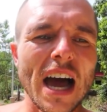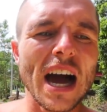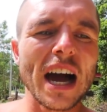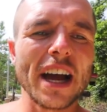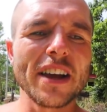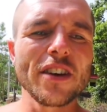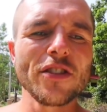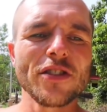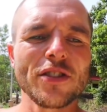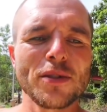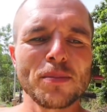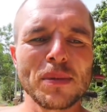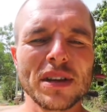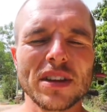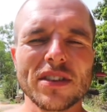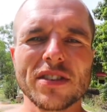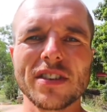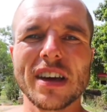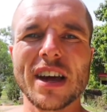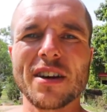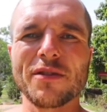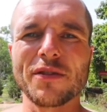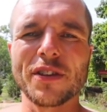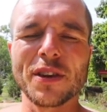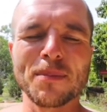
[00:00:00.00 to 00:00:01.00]
I used to be
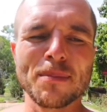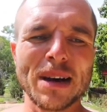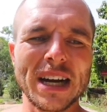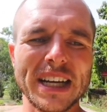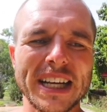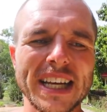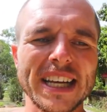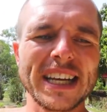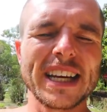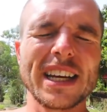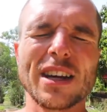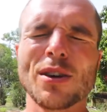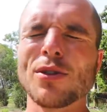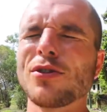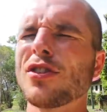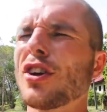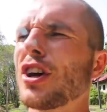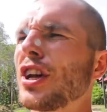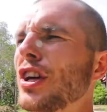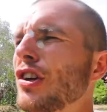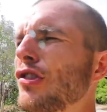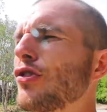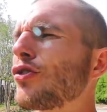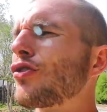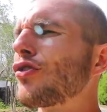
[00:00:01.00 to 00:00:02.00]
insane for the money, and I was
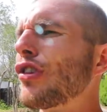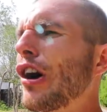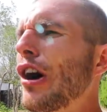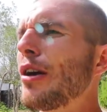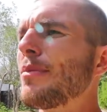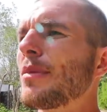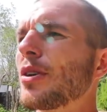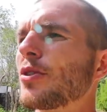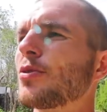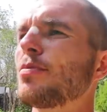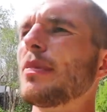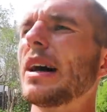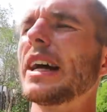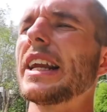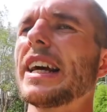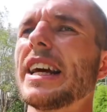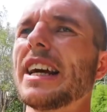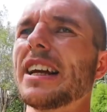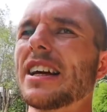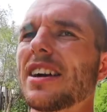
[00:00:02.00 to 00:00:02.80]
earning so much money,